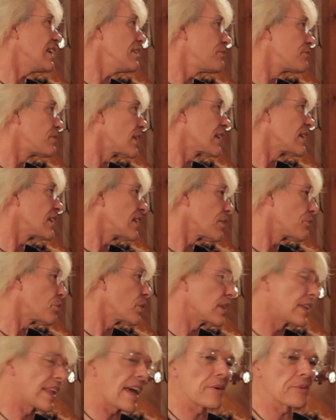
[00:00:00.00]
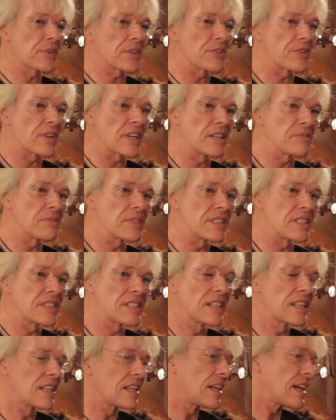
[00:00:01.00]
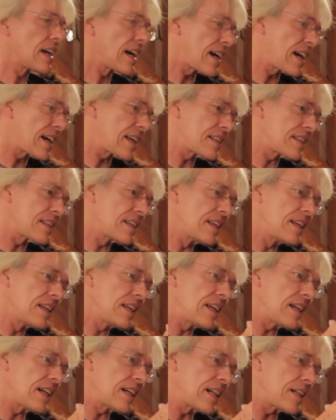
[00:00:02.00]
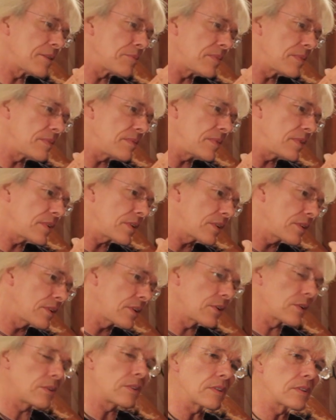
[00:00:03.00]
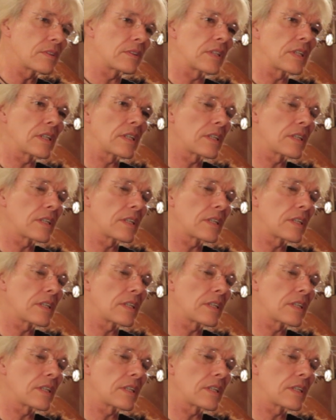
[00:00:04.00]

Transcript: fell in love with Lowther drivers, and couldn't